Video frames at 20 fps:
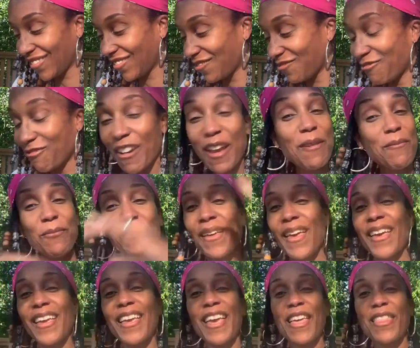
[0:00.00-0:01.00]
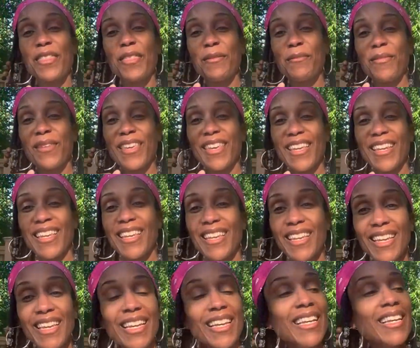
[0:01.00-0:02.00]
Right back at the
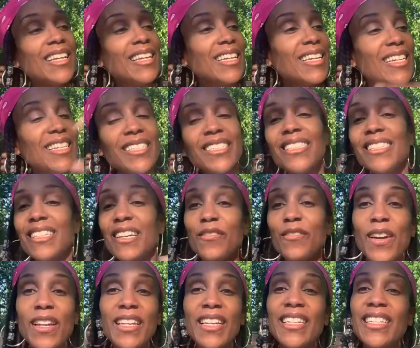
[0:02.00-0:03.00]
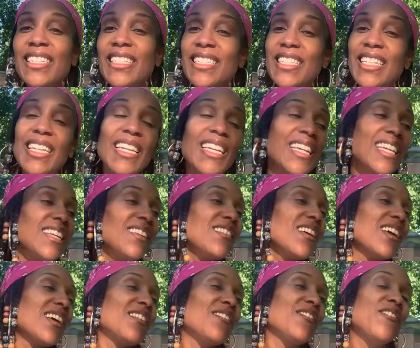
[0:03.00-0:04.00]
beginning, eating stuff I didn't need to eat,
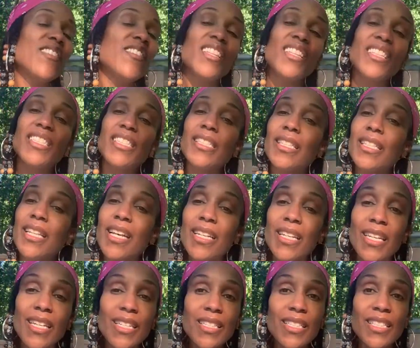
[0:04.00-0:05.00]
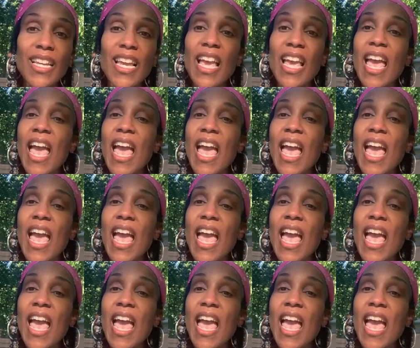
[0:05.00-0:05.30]
feeling sluggish.